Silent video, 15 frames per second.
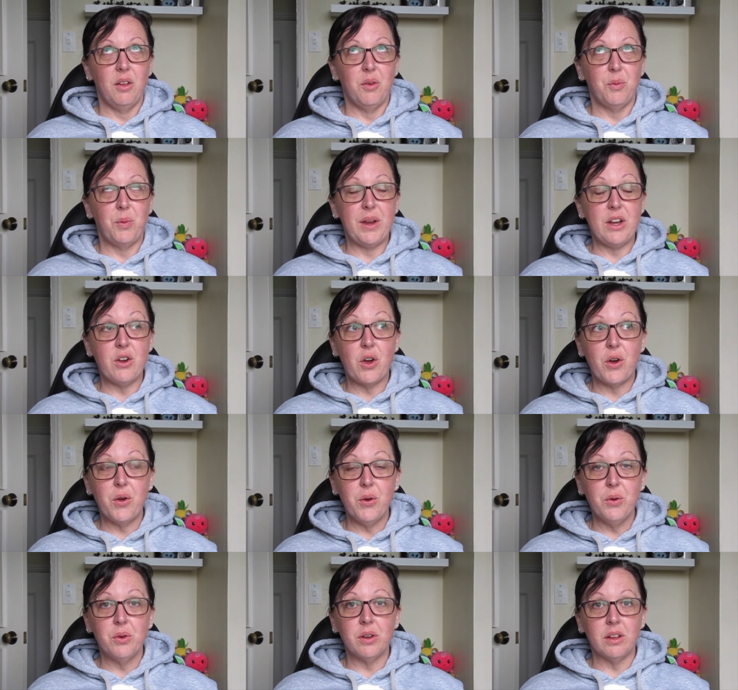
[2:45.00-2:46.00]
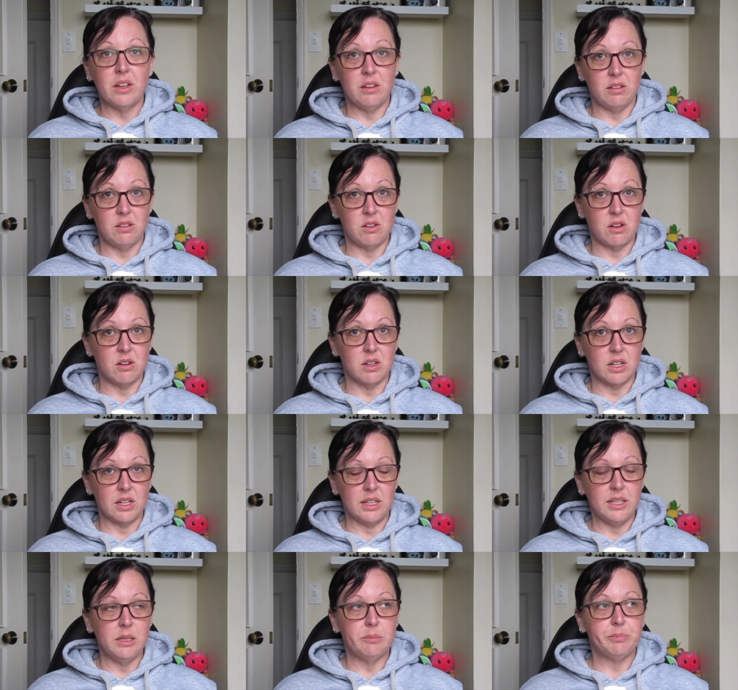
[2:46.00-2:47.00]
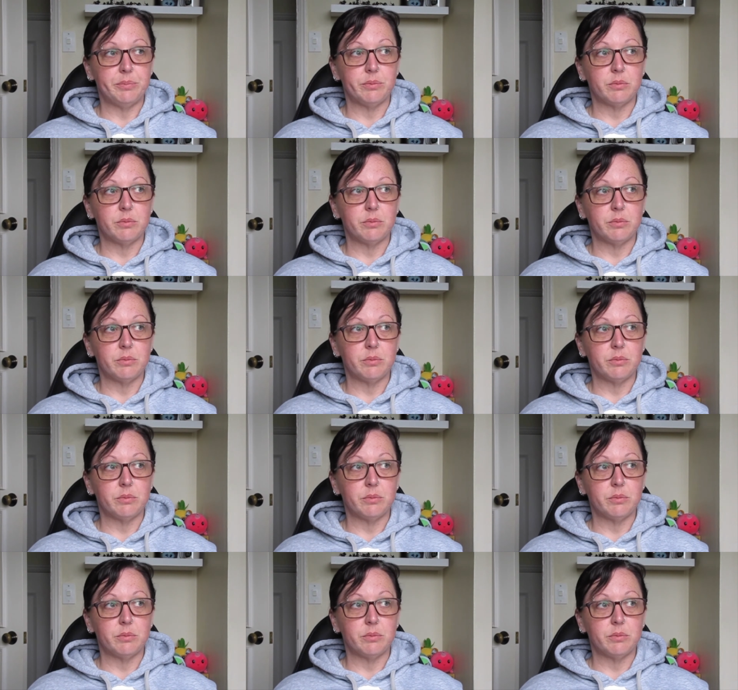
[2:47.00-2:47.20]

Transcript: we know historically